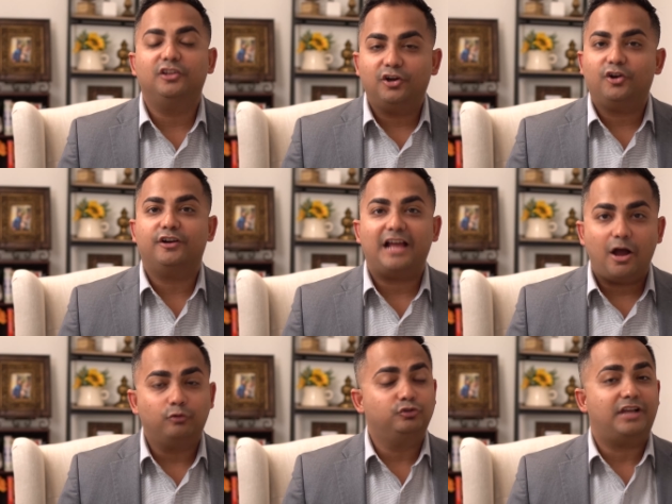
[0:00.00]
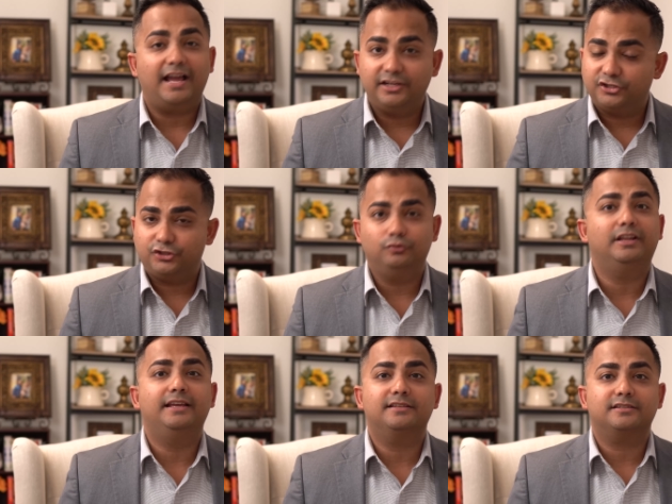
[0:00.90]
to learn how to tie a
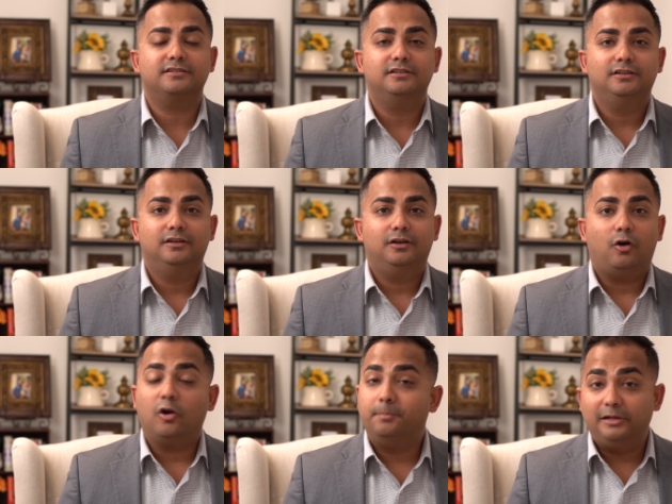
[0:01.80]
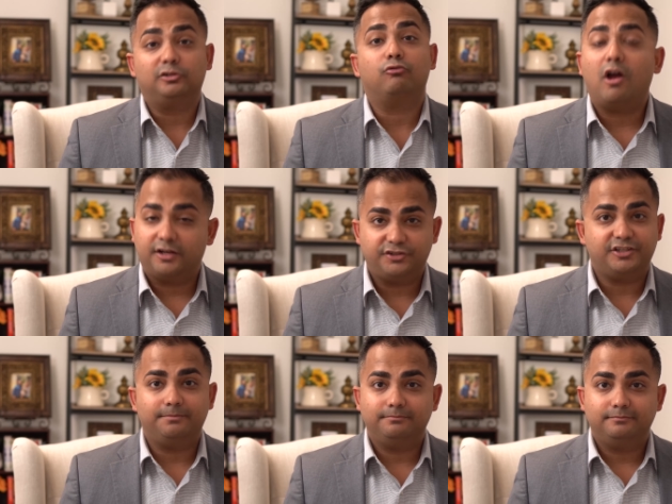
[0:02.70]
shoelace or build a rocket
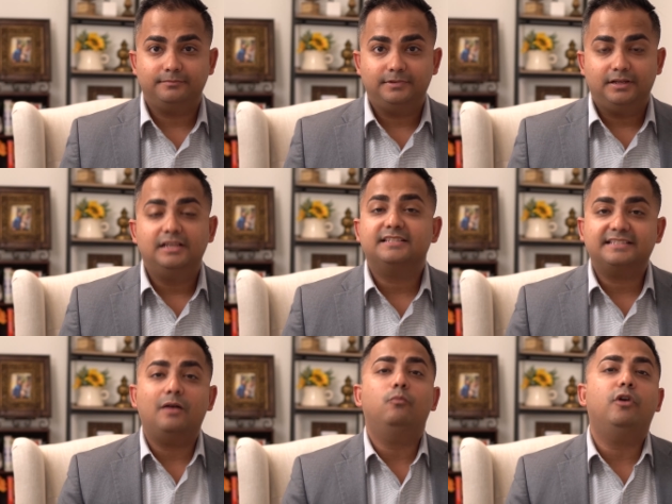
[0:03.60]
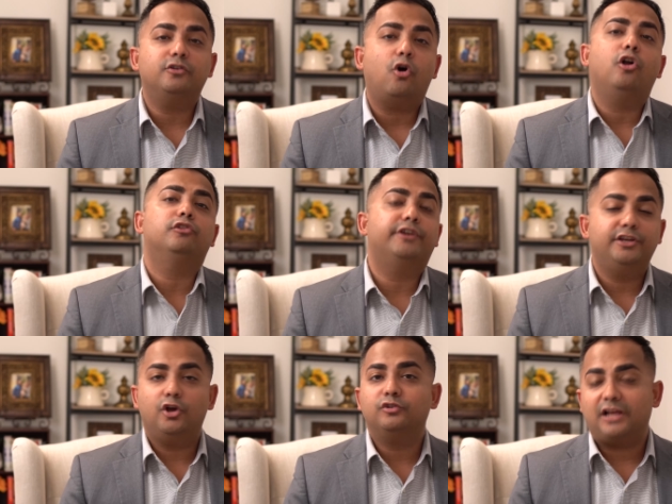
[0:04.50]
ship, someone already
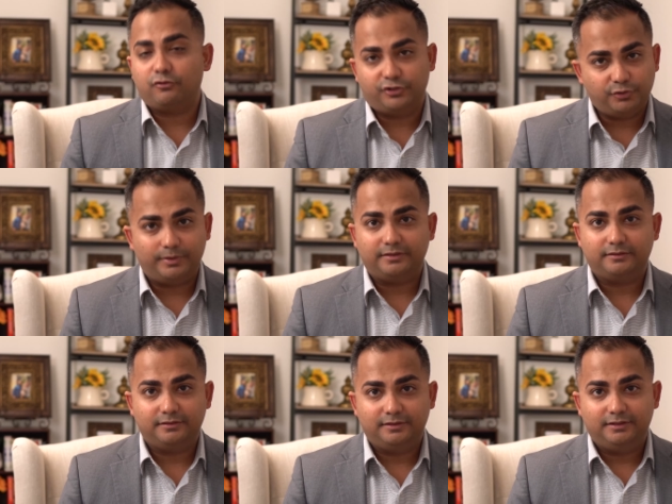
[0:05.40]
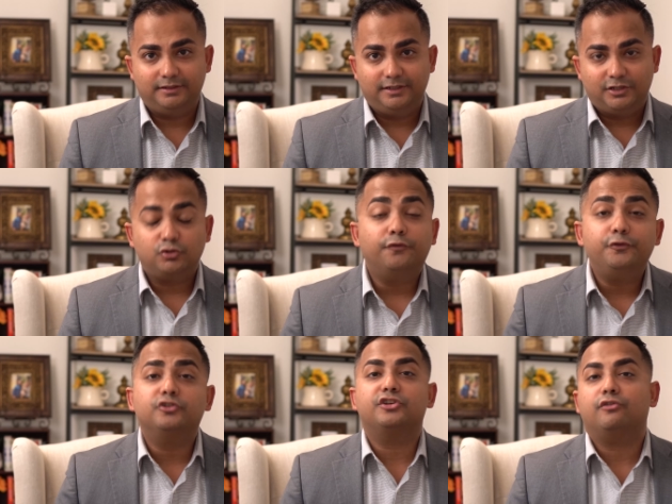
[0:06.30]
knows how to do it. So if
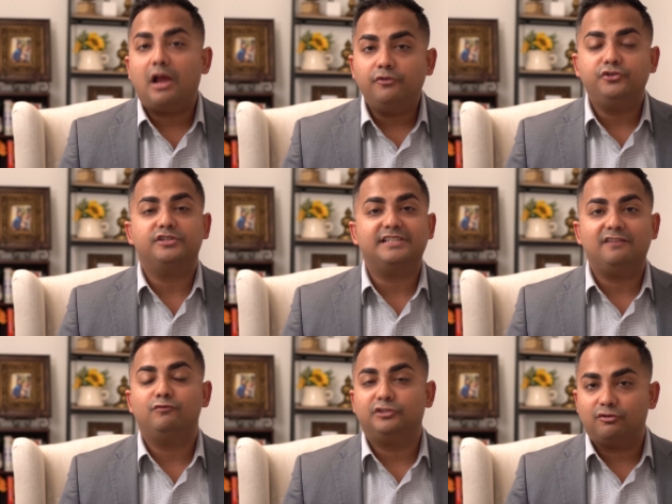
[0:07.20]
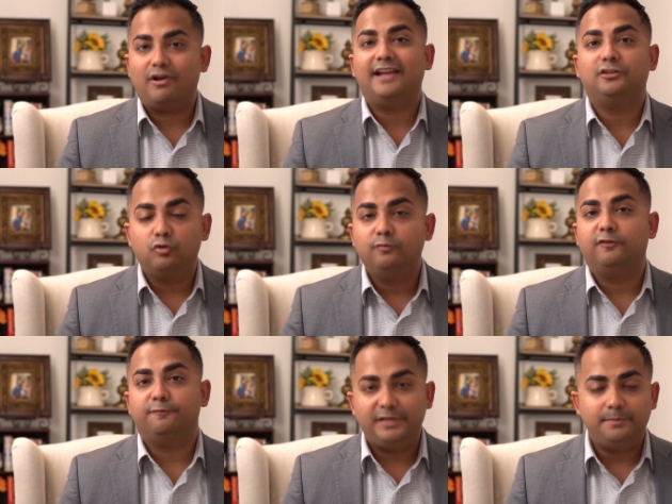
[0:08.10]
you surround yourself with the right group
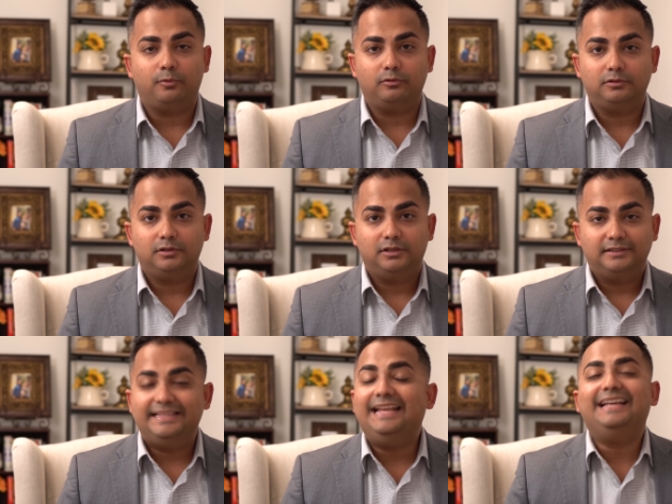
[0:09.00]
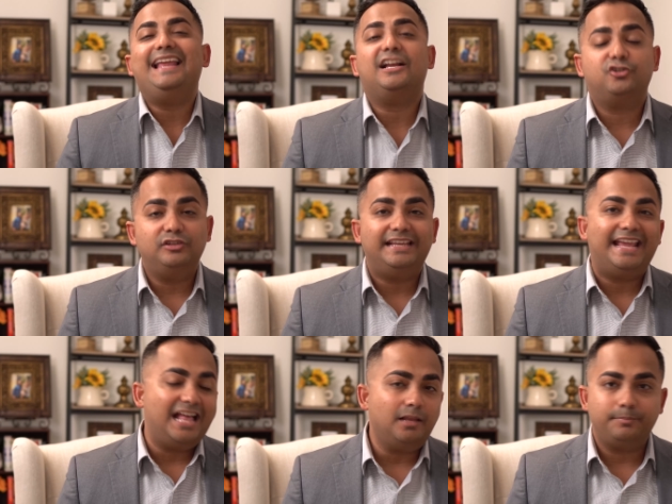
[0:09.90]
of people, they can actually
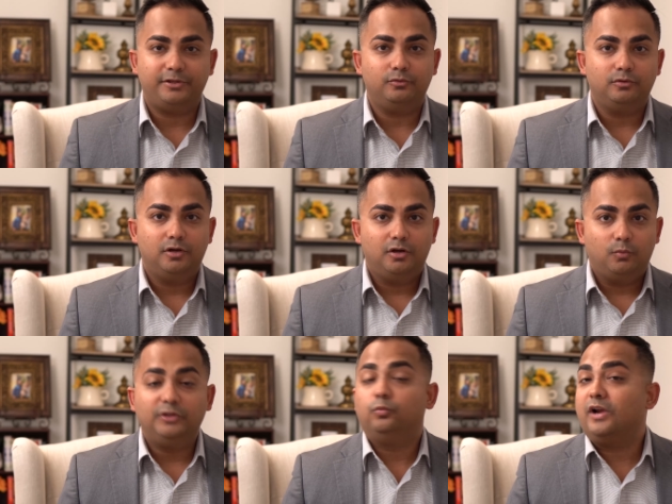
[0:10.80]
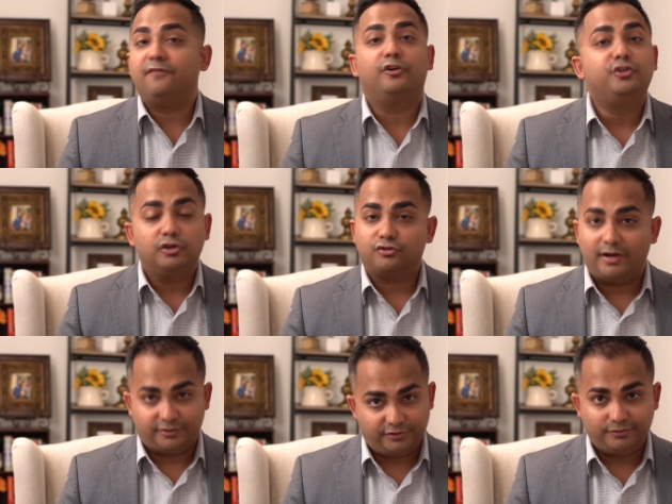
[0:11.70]
help you with whatever you're
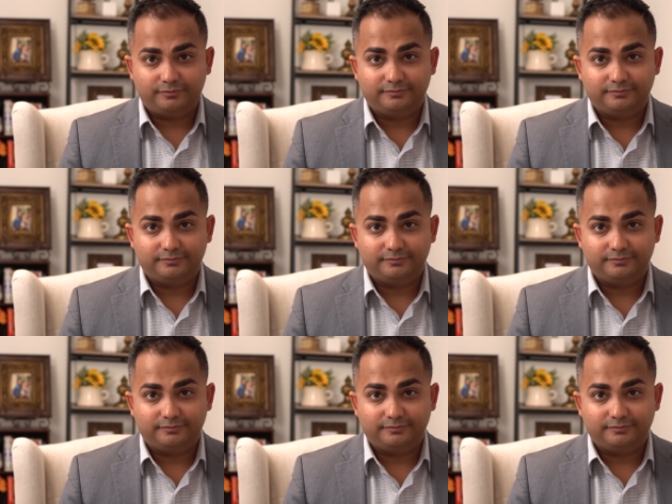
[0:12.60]
trying to do.